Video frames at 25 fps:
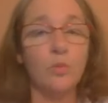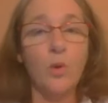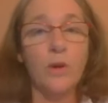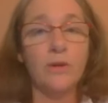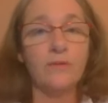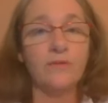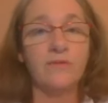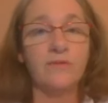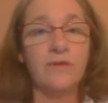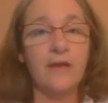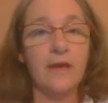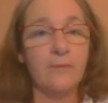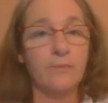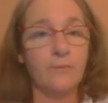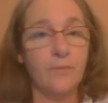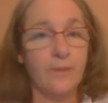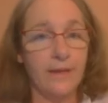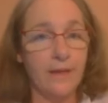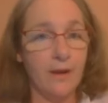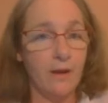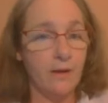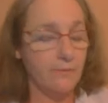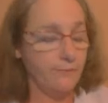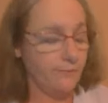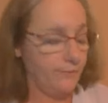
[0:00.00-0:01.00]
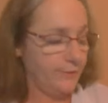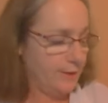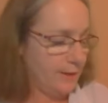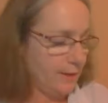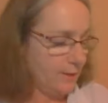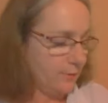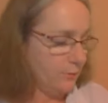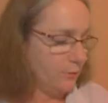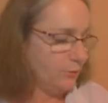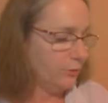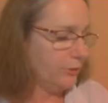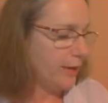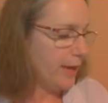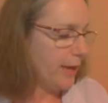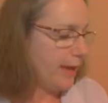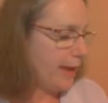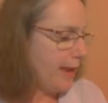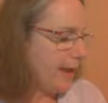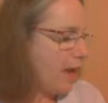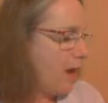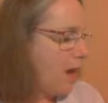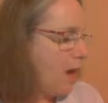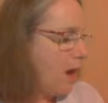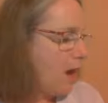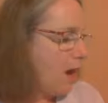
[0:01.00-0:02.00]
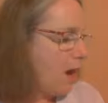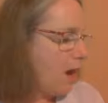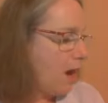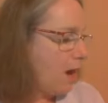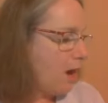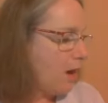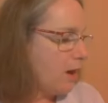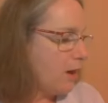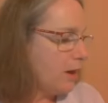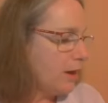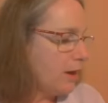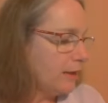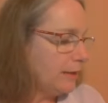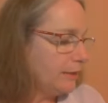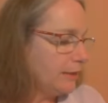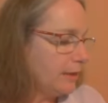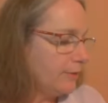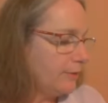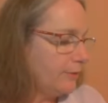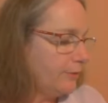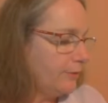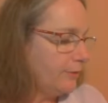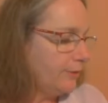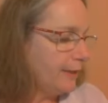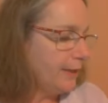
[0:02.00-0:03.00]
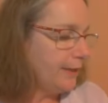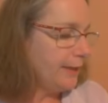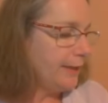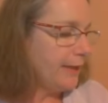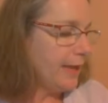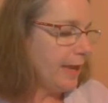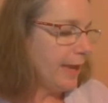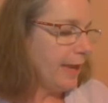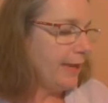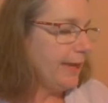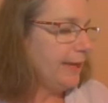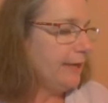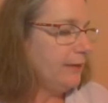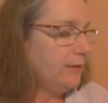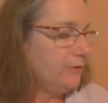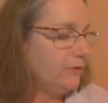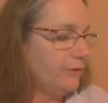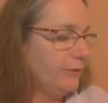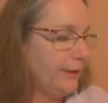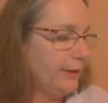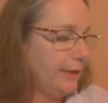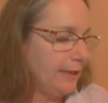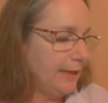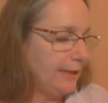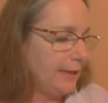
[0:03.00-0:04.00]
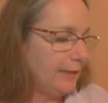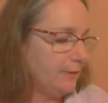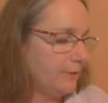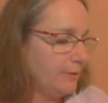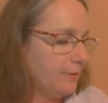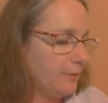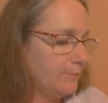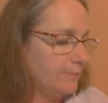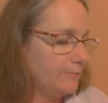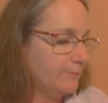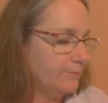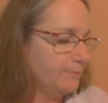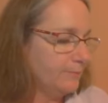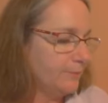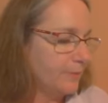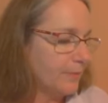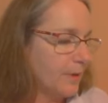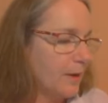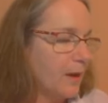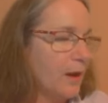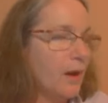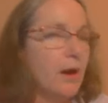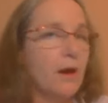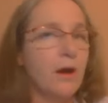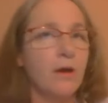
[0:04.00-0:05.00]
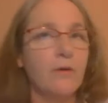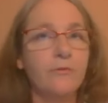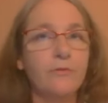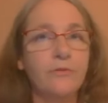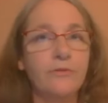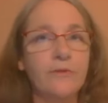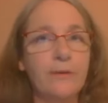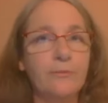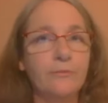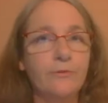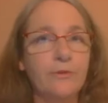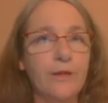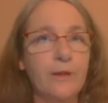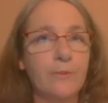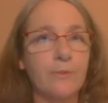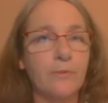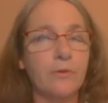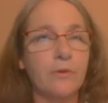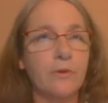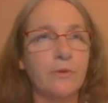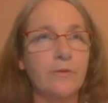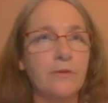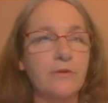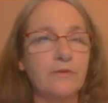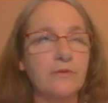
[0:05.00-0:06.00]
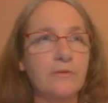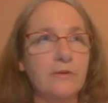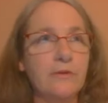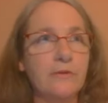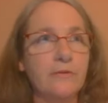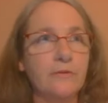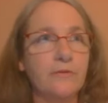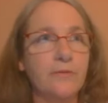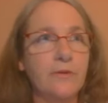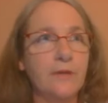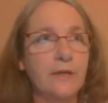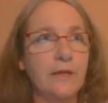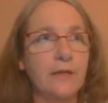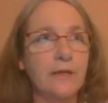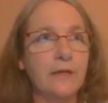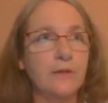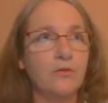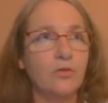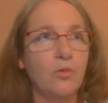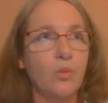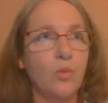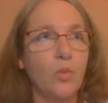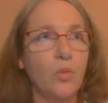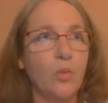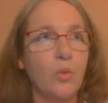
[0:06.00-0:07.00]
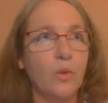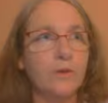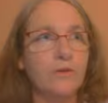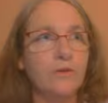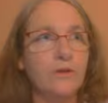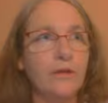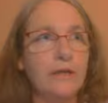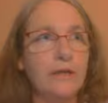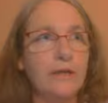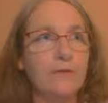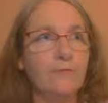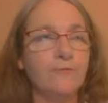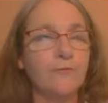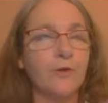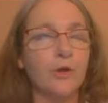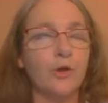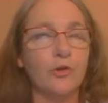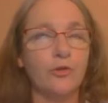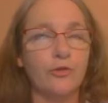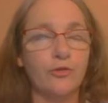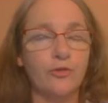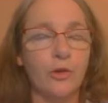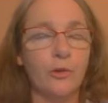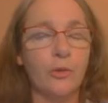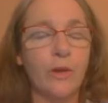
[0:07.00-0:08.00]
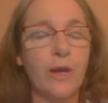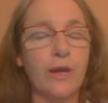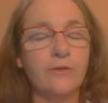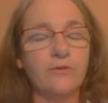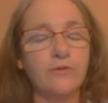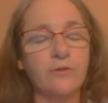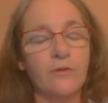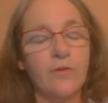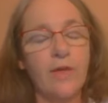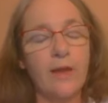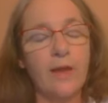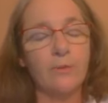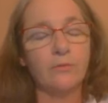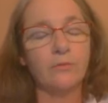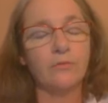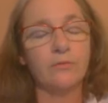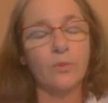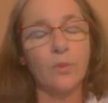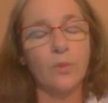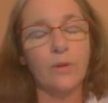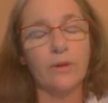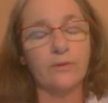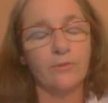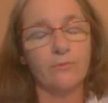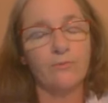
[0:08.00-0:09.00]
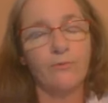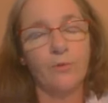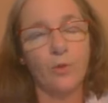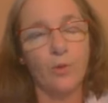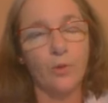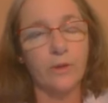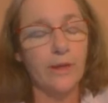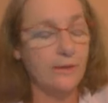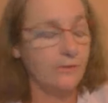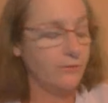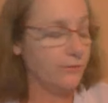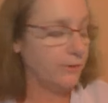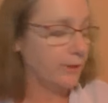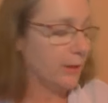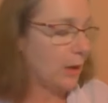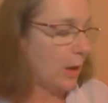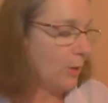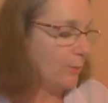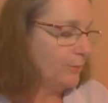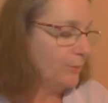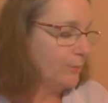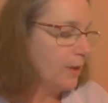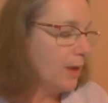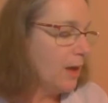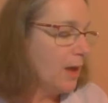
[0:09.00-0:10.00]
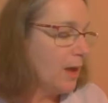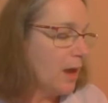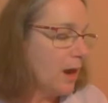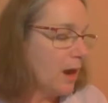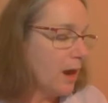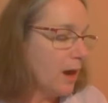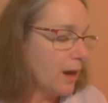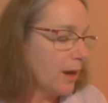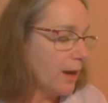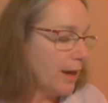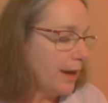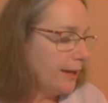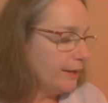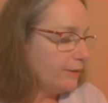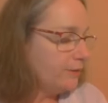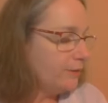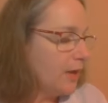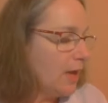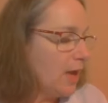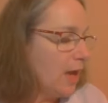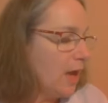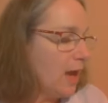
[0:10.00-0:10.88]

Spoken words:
what set me off the other day. On the 18th of September, and this is the 21st. Okay, so that was what, 4 days ago. All right.